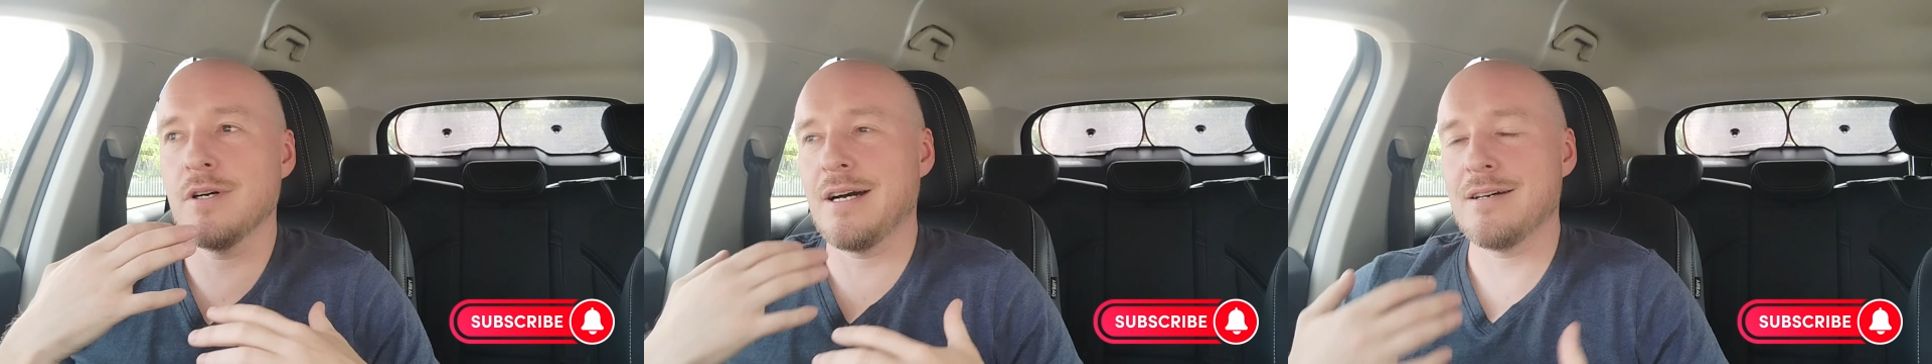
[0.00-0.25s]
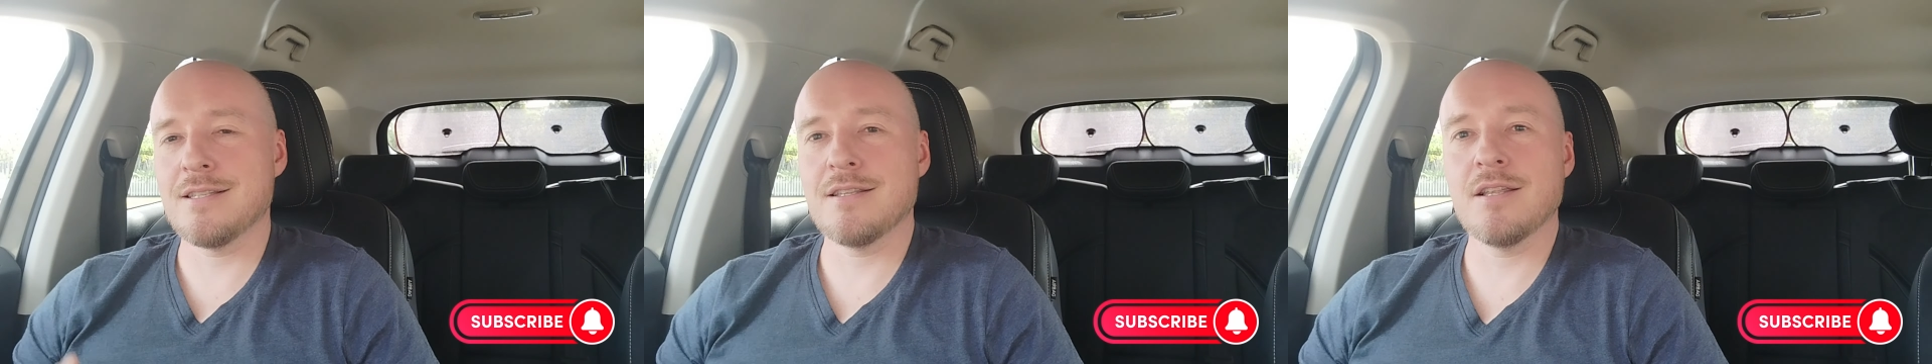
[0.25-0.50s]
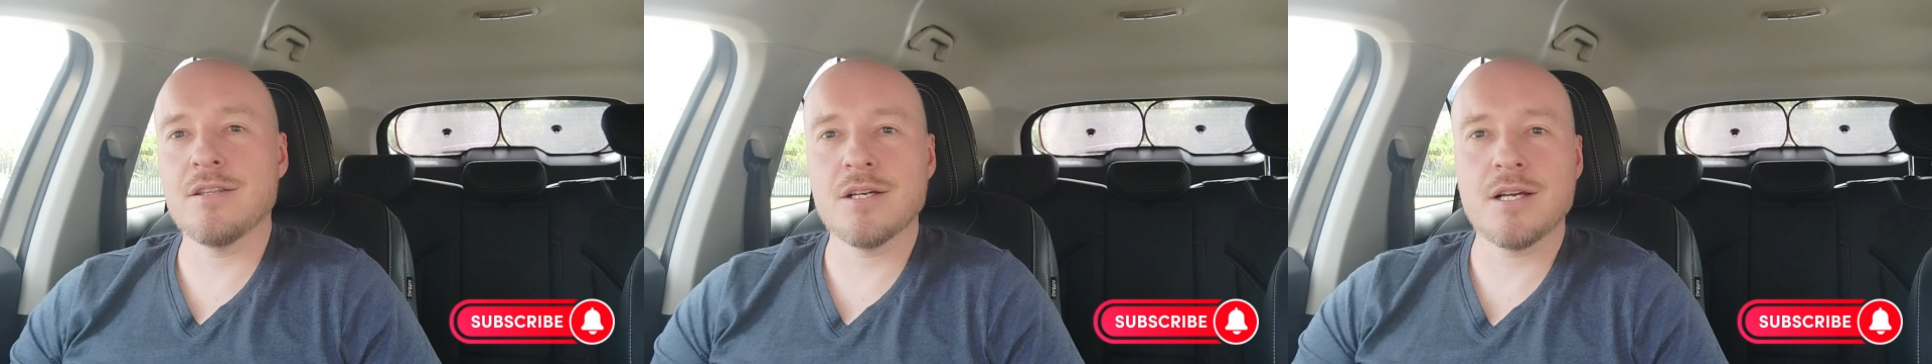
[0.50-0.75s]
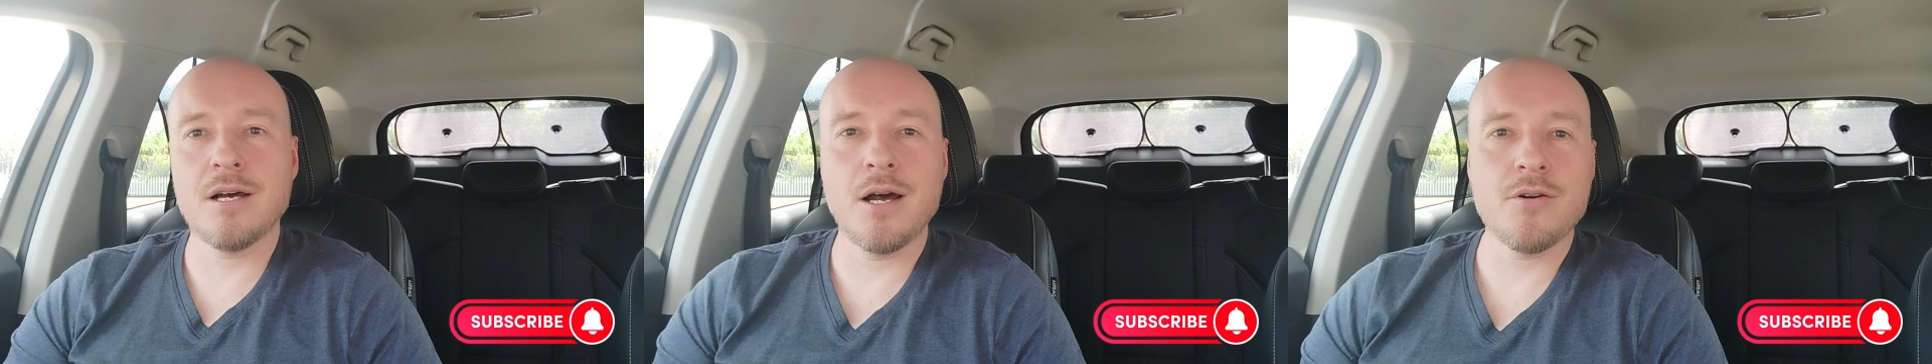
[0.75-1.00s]
Other than the
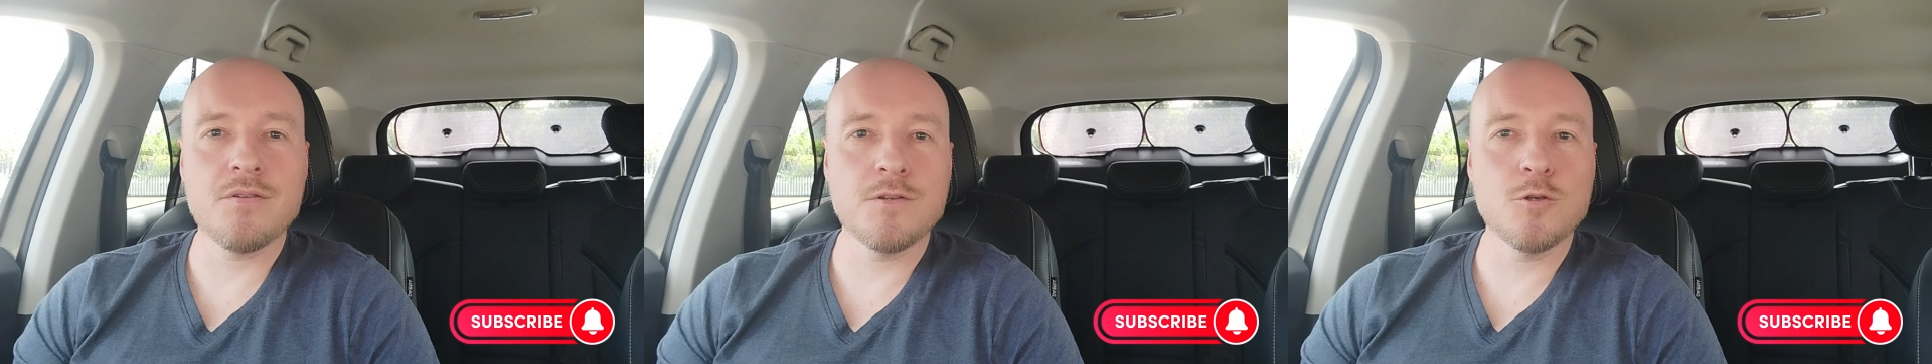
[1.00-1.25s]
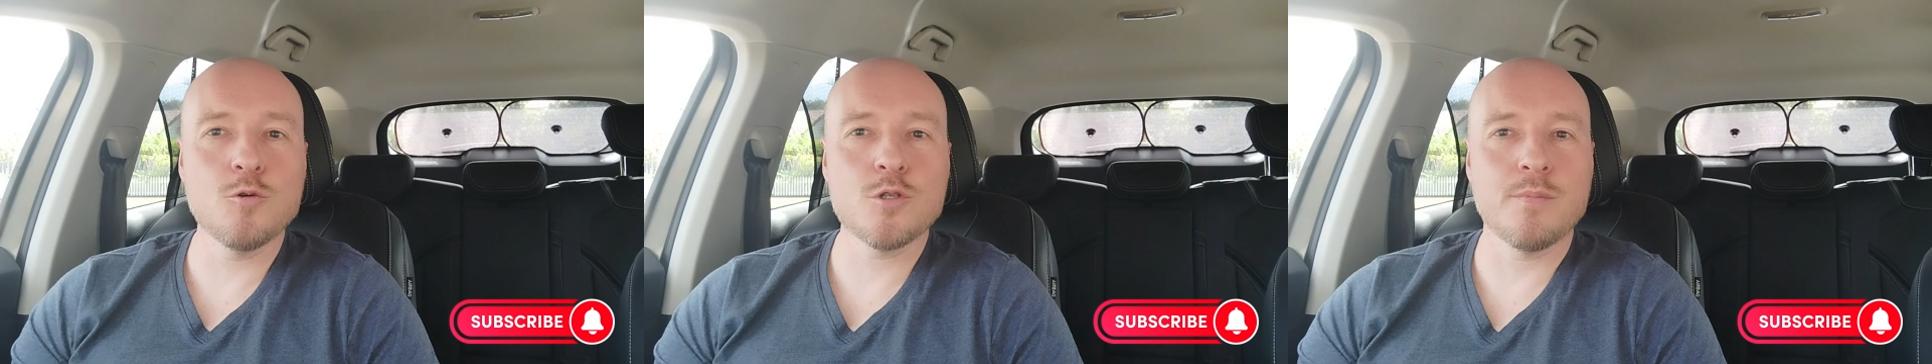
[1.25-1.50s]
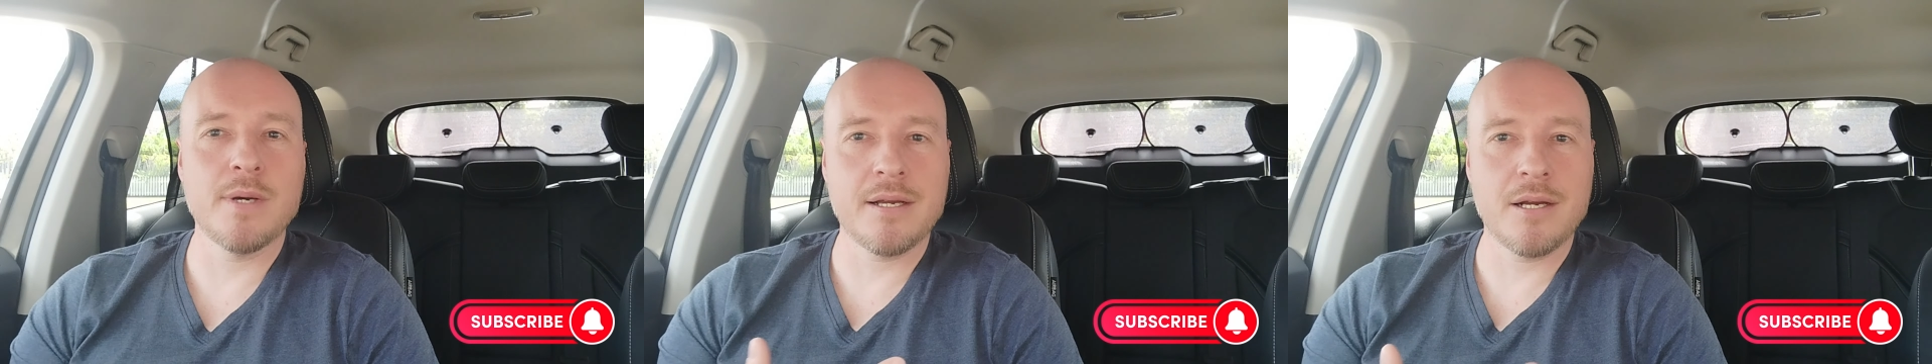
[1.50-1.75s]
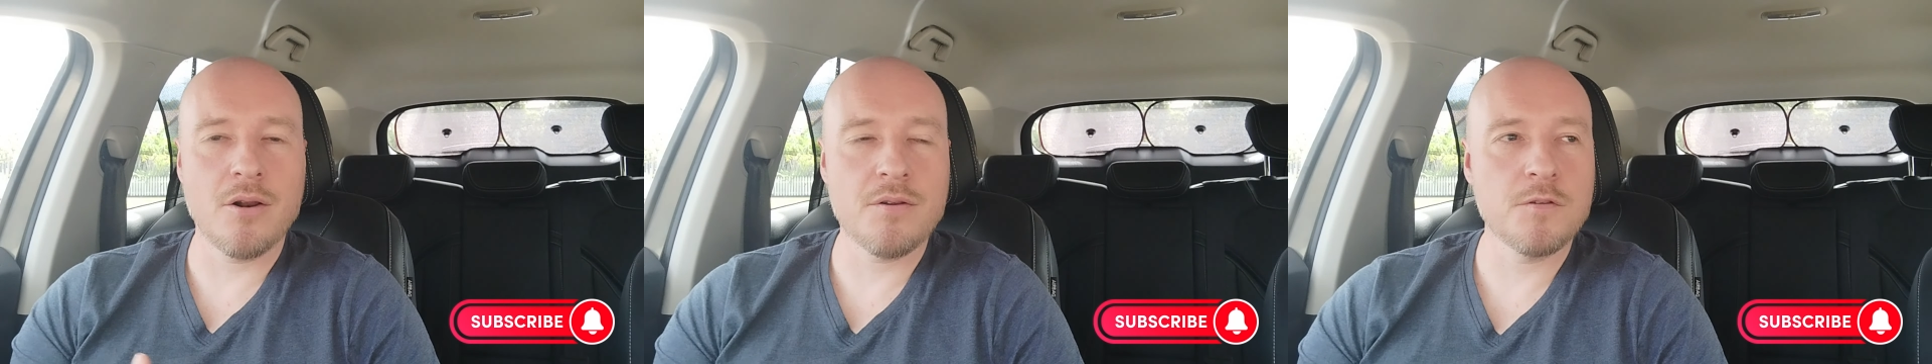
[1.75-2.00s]
car reviews, my
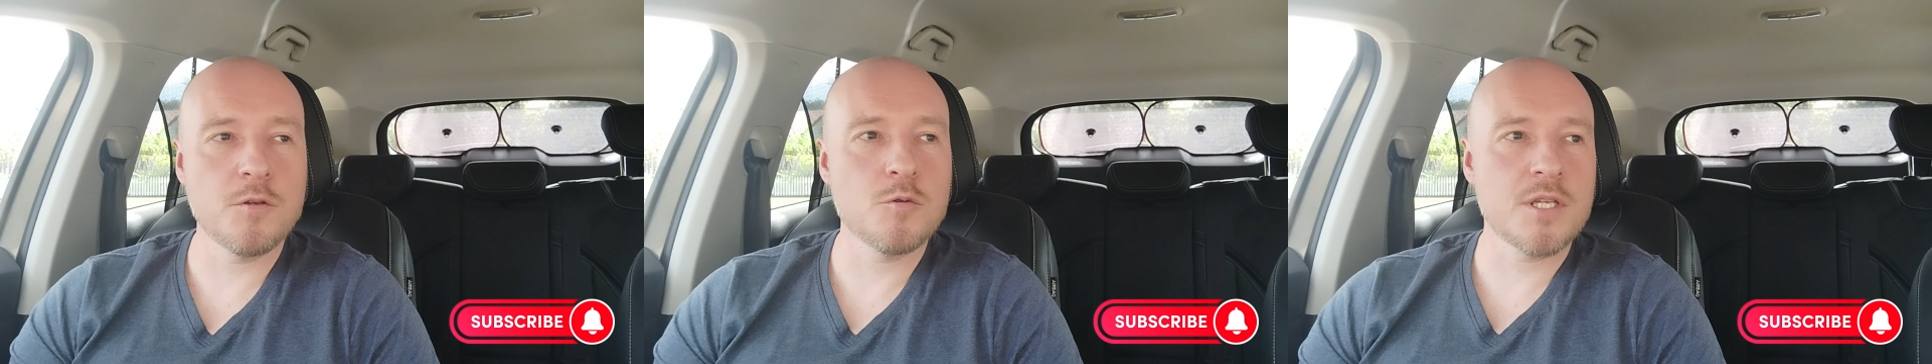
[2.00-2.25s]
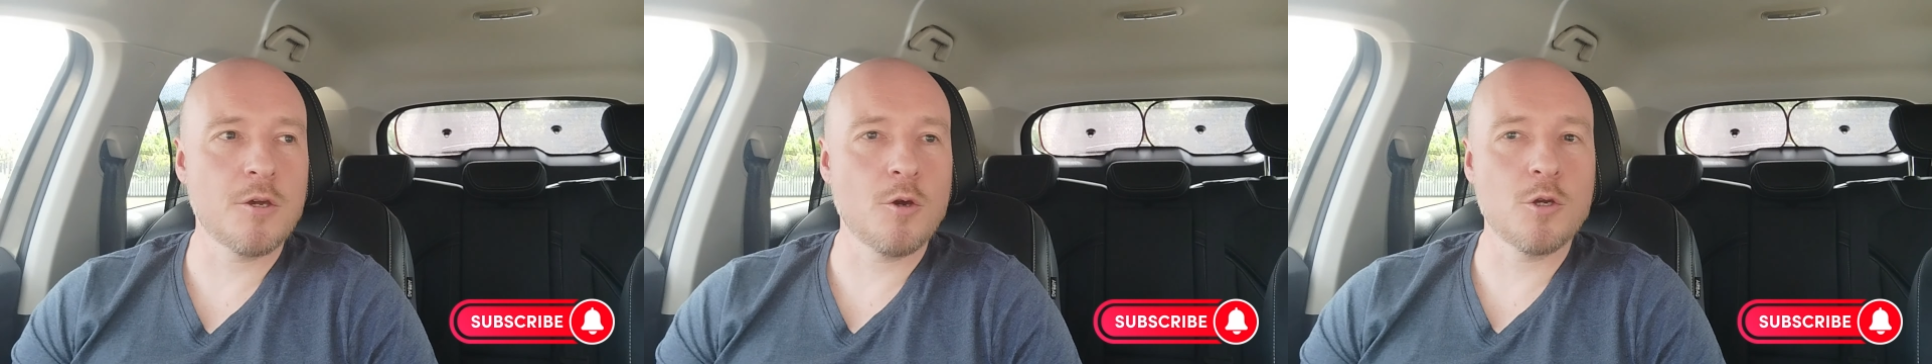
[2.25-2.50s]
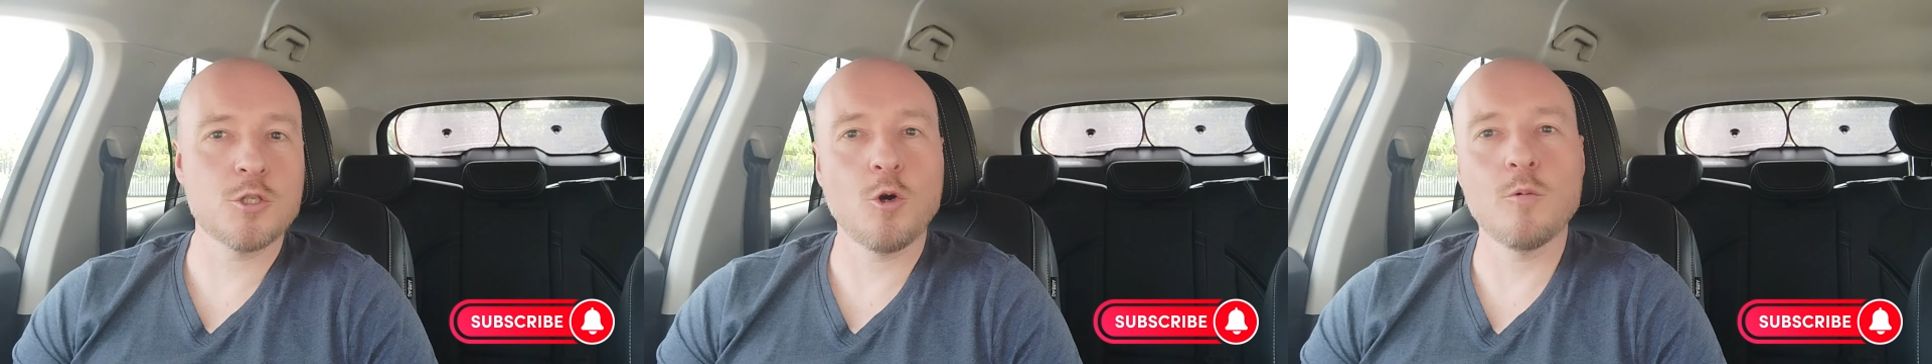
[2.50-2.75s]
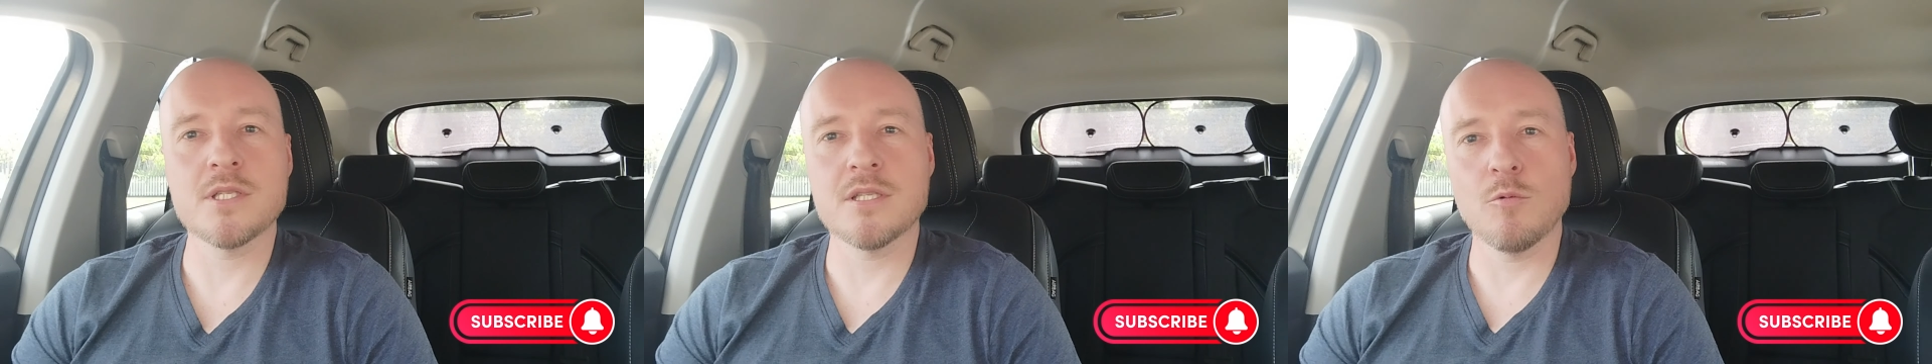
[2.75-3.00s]
car reviews are going
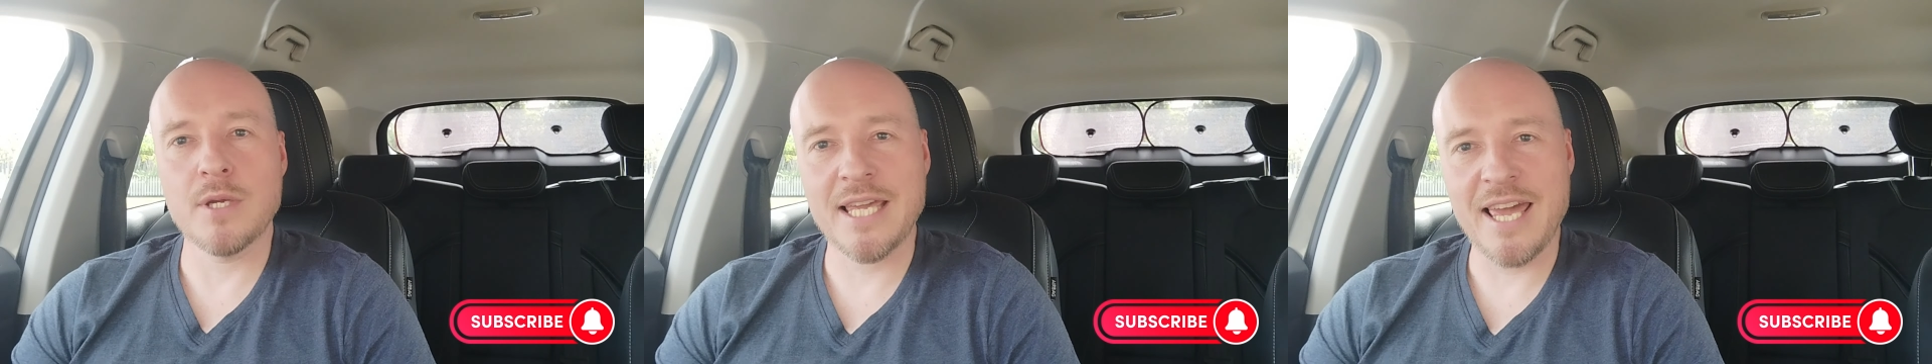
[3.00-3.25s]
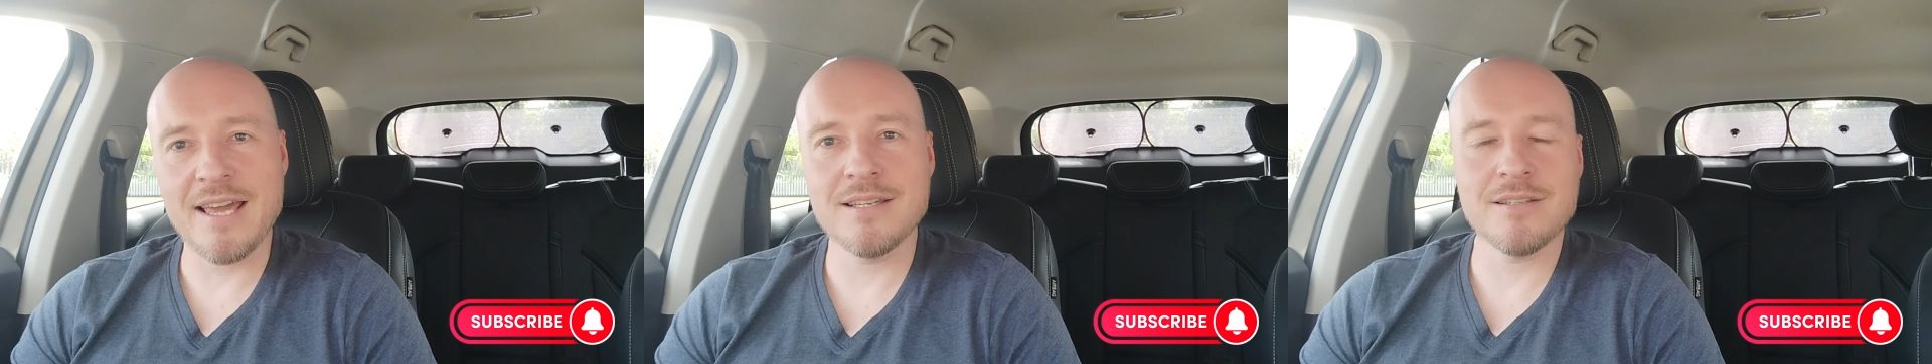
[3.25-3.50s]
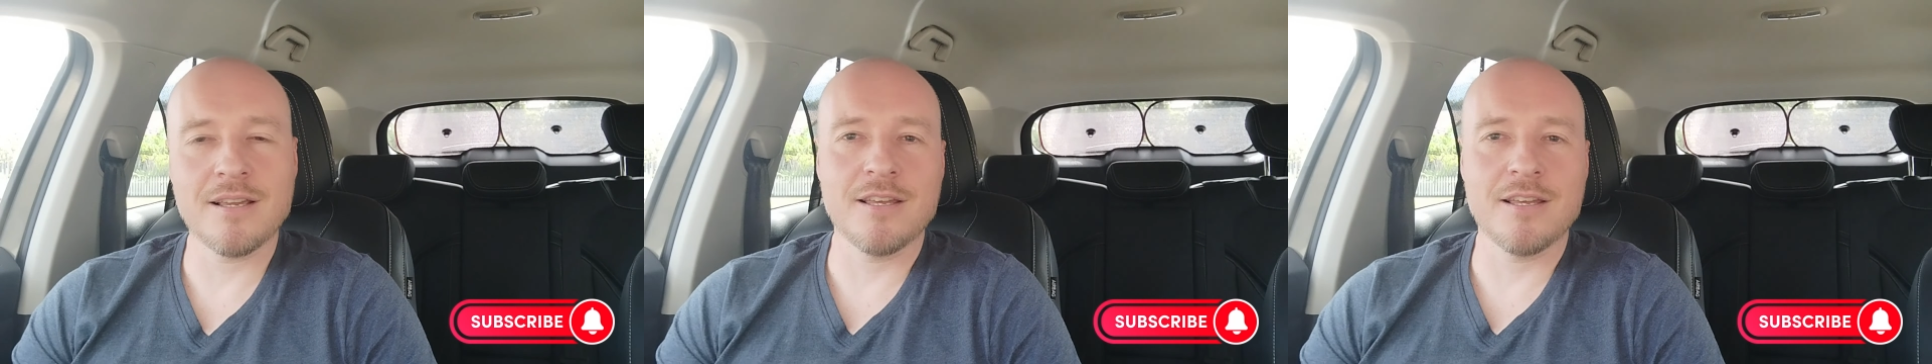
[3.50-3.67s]
towards the weekend,